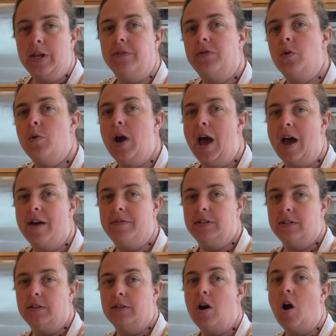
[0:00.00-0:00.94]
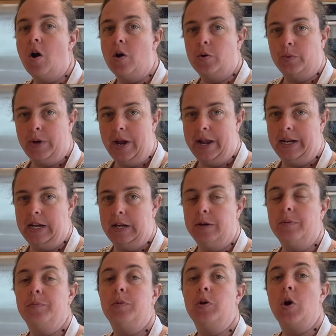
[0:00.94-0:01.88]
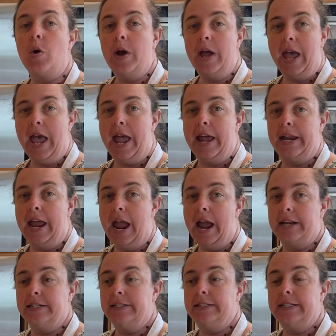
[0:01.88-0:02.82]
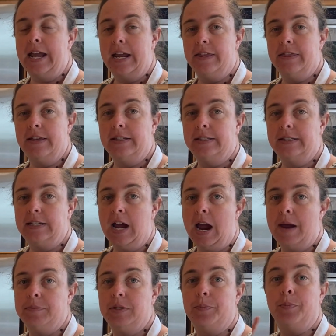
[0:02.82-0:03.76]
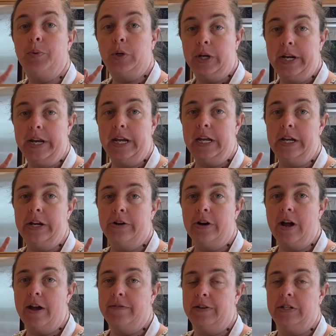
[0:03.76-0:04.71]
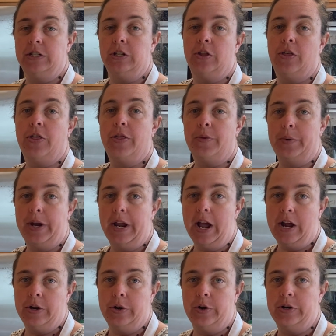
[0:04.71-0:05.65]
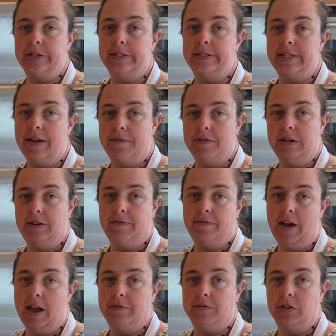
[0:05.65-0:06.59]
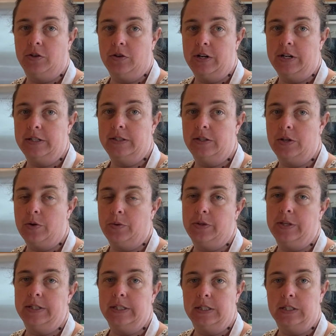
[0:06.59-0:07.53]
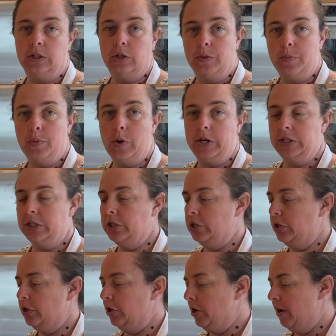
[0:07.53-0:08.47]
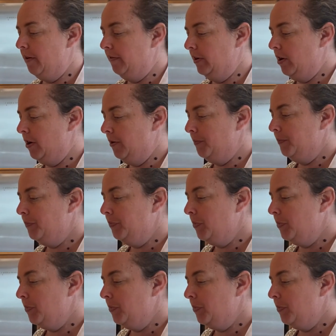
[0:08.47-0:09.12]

if you haven't already, go ahead and take this time to preheat your oven to 375 degrees. So this is a good point to turn your oven on.